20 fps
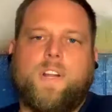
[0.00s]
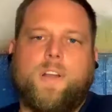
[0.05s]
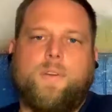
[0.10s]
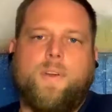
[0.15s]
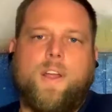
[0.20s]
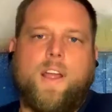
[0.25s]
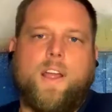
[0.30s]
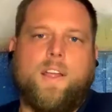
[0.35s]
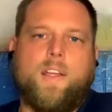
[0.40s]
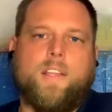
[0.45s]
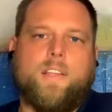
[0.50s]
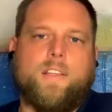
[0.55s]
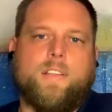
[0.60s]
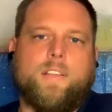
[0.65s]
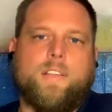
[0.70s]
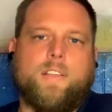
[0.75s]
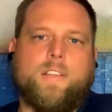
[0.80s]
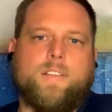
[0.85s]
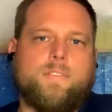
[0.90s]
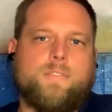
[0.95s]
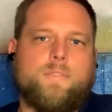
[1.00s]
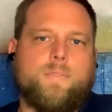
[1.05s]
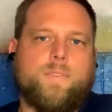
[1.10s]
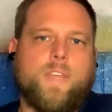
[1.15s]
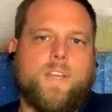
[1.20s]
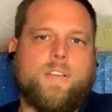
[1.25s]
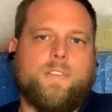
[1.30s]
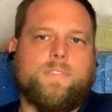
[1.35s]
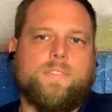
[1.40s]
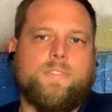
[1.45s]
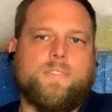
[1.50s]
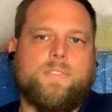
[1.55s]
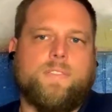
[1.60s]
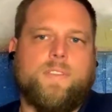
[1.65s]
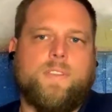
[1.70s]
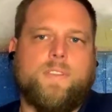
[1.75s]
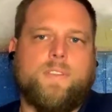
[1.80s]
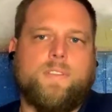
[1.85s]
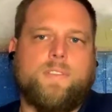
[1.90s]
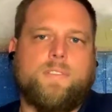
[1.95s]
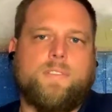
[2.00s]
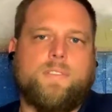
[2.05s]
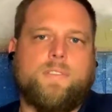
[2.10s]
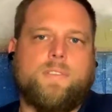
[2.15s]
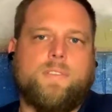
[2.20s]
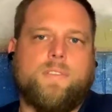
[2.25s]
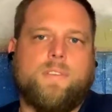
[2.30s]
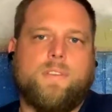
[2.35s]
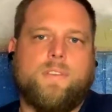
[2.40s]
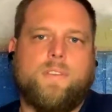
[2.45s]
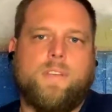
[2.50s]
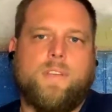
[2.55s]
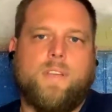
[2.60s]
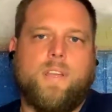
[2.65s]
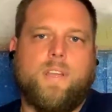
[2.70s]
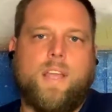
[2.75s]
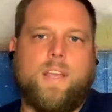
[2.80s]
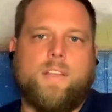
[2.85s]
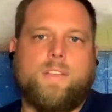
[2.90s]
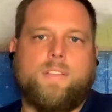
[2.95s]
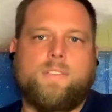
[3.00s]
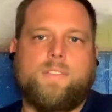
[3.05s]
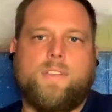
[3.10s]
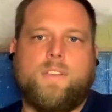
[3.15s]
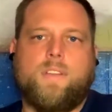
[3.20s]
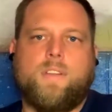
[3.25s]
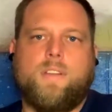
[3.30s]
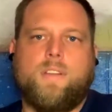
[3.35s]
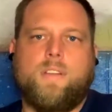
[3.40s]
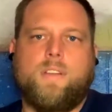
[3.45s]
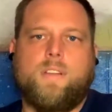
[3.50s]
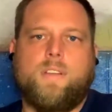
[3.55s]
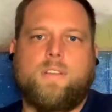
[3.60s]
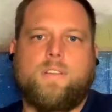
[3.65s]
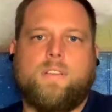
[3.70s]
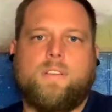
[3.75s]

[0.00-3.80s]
Iraq in 2006 as a